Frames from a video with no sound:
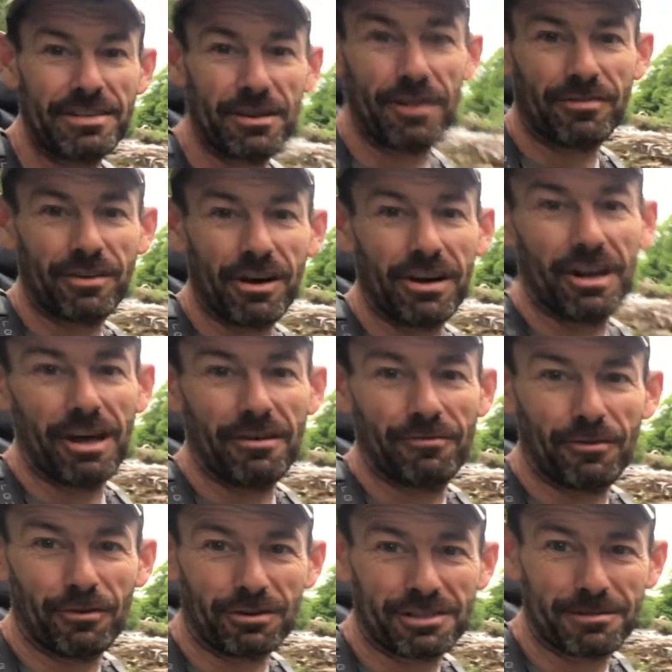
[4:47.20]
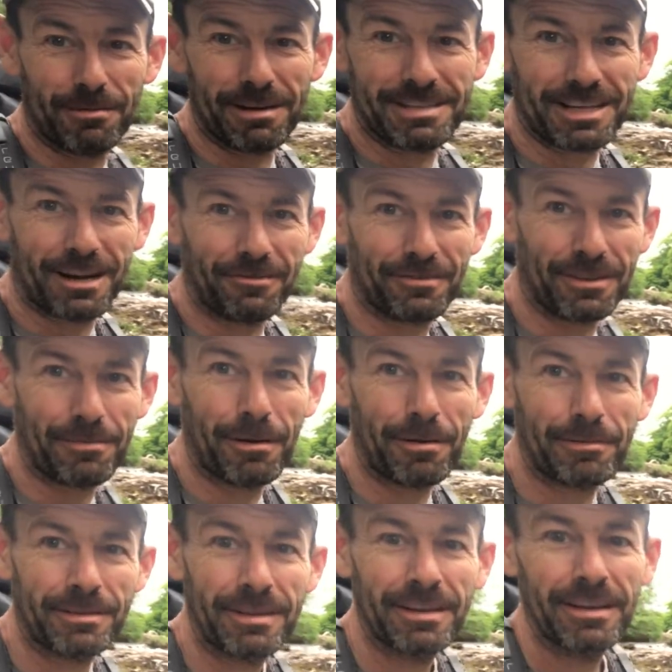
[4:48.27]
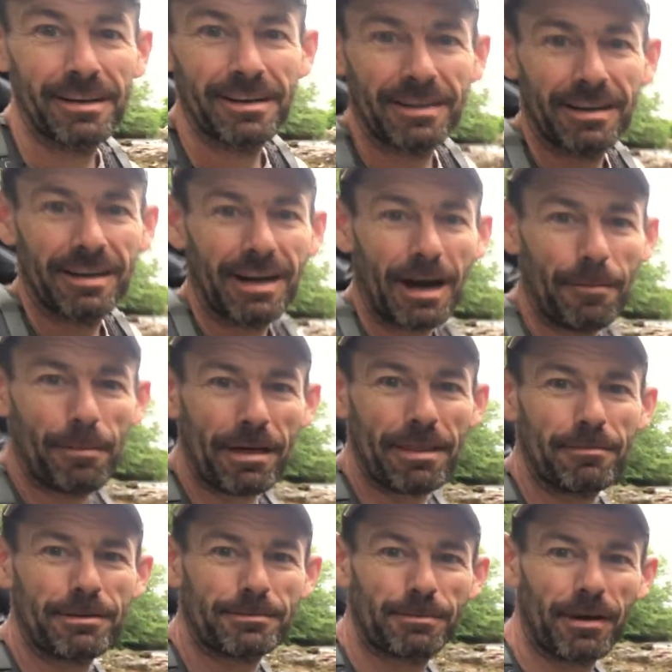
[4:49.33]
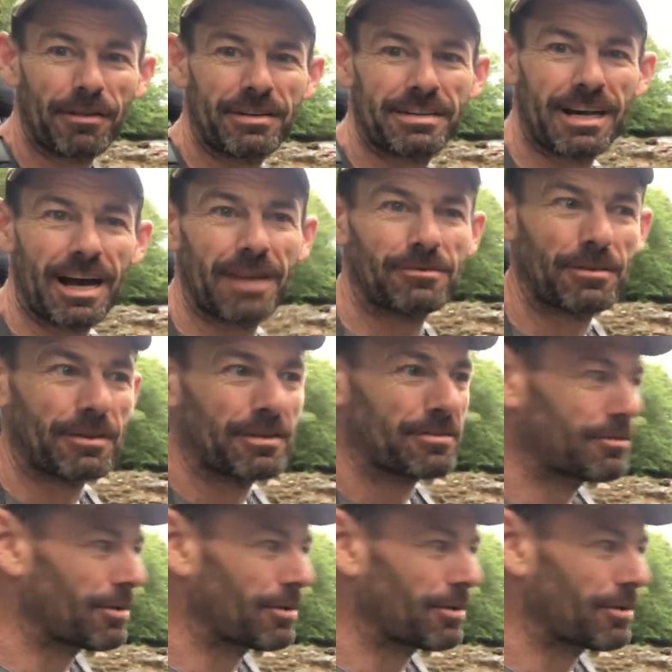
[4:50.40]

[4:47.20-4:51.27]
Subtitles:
so I've got Low Force to myself at the moment. I bet there must be other times when you've